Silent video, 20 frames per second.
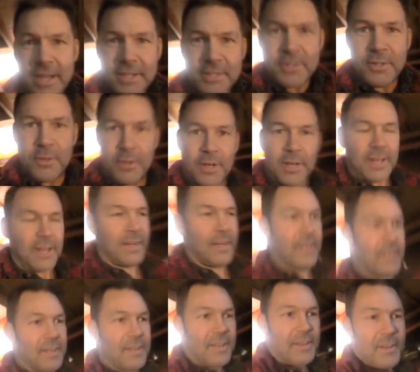guys doing?
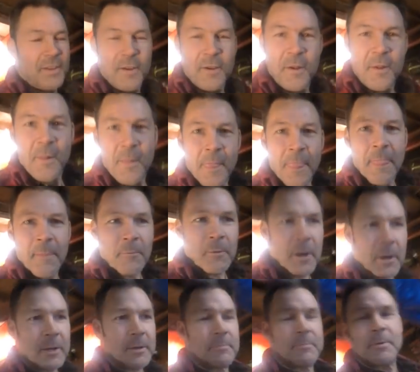
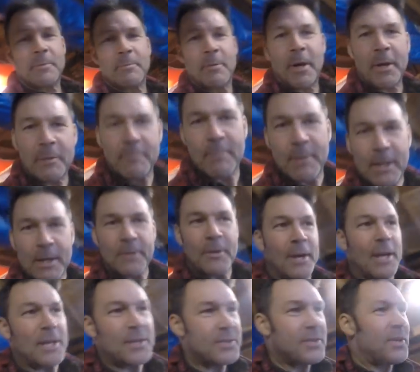Welcome to Buckin' Billy
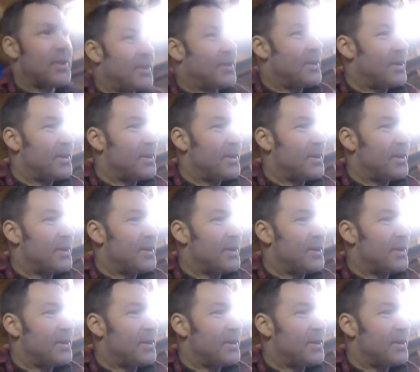Ray's.